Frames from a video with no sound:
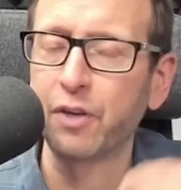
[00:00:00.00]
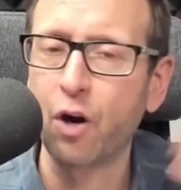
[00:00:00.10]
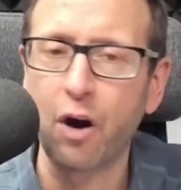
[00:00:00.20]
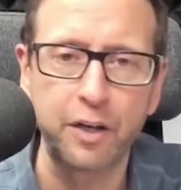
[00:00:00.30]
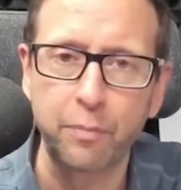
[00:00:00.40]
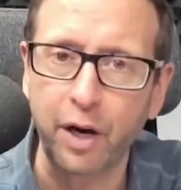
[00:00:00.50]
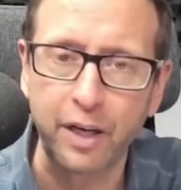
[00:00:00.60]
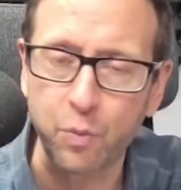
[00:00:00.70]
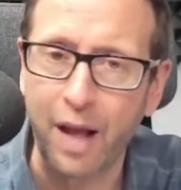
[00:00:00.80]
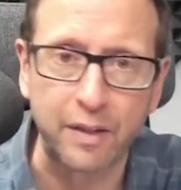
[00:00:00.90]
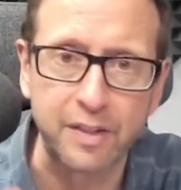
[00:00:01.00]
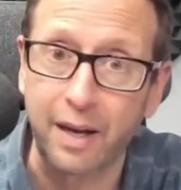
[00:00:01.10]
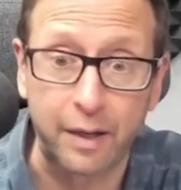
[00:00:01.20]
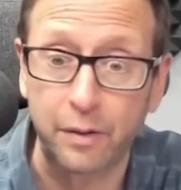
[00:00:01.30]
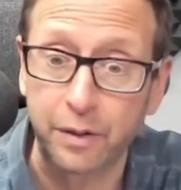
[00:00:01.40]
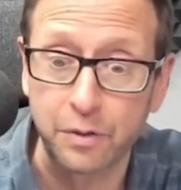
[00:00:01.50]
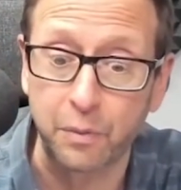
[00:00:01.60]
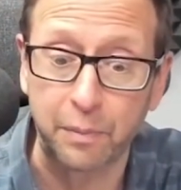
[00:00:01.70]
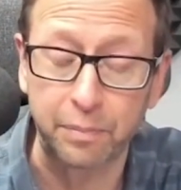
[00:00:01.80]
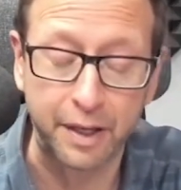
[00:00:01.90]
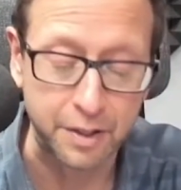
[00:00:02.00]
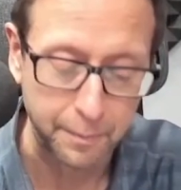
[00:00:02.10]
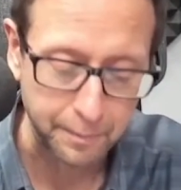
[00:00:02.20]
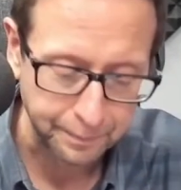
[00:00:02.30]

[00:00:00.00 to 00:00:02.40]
it in your heart and your brain as well. It's not like it only goes to one place.